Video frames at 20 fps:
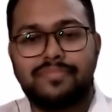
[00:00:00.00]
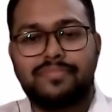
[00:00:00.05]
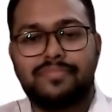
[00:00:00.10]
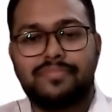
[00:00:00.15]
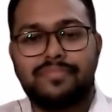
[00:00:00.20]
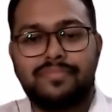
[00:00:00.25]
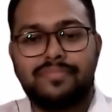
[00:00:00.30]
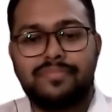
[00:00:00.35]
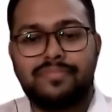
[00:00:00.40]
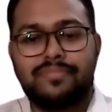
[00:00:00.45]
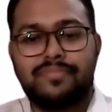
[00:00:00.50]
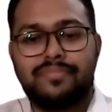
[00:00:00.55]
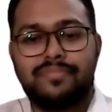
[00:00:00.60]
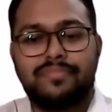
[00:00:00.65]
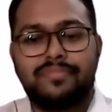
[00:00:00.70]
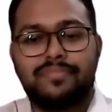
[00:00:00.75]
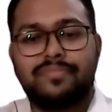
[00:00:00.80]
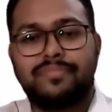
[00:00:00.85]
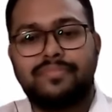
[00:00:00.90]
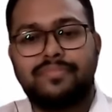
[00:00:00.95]

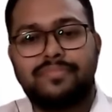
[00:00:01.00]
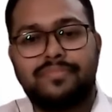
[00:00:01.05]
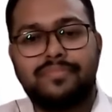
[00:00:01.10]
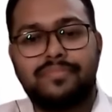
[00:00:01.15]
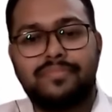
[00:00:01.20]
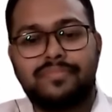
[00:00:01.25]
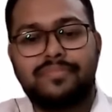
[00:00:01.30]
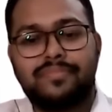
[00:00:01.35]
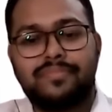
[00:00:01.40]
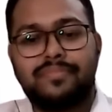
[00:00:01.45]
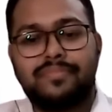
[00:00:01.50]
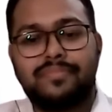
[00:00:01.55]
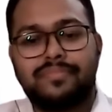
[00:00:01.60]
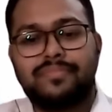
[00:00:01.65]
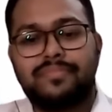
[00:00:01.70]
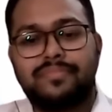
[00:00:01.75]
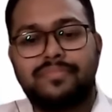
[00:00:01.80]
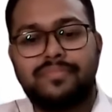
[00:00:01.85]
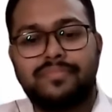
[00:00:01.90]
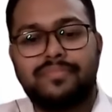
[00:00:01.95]

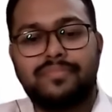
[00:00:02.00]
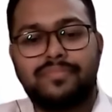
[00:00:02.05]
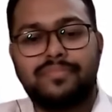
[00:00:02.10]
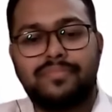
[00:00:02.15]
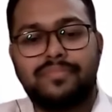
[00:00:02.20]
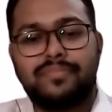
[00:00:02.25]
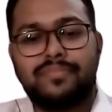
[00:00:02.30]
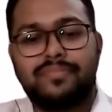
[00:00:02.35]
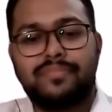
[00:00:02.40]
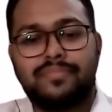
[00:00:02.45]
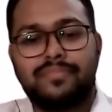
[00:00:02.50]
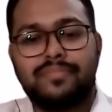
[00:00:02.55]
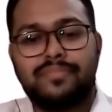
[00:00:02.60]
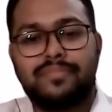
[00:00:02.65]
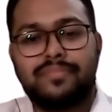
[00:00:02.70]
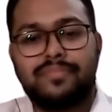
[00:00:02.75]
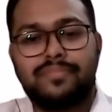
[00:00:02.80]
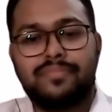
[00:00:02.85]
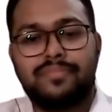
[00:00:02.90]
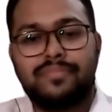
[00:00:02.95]

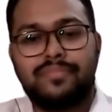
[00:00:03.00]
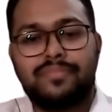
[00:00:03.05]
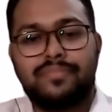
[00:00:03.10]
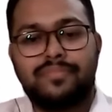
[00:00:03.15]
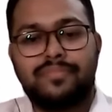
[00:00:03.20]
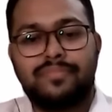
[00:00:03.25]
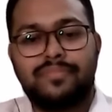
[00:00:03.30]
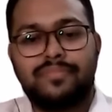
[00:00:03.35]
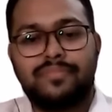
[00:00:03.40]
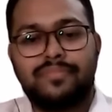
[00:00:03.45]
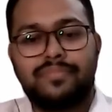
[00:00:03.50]
(silent)